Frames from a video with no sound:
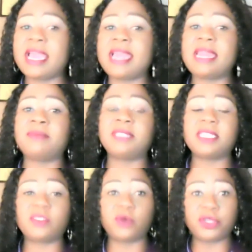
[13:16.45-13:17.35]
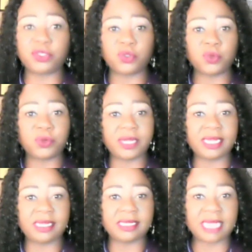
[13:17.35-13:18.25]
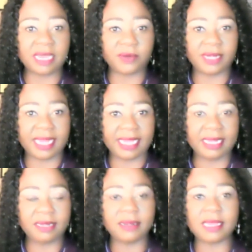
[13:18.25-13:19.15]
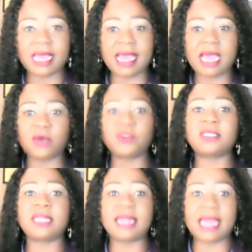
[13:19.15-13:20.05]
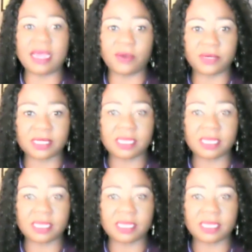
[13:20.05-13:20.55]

and I'm just going to read it out loud.